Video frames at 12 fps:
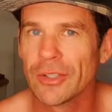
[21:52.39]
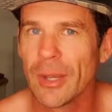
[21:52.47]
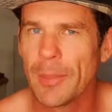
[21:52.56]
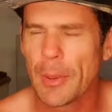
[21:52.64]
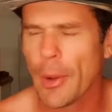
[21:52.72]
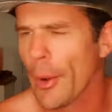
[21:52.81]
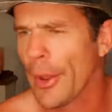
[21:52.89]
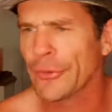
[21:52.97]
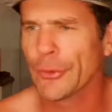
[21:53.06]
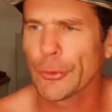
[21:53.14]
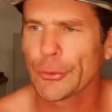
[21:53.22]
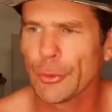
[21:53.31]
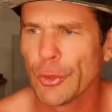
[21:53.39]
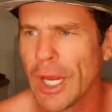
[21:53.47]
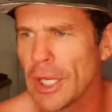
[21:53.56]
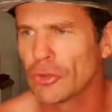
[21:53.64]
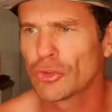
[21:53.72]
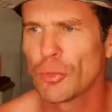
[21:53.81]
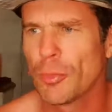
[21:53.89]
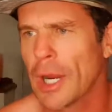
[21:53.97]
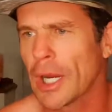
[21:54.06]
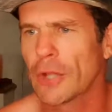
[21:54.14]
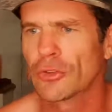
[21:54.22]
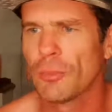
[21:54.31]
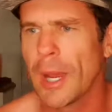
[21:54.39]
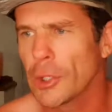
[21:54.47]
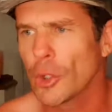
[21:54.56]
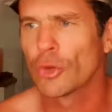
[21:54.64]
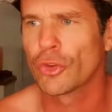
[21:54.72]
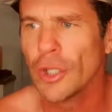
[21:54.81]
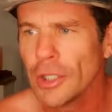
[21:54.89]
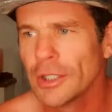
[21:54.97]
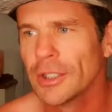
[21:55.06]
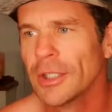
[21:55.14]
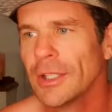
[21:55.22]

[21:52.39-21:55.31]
And people are, oh, that's not true. Any supermarket has mangoes in it.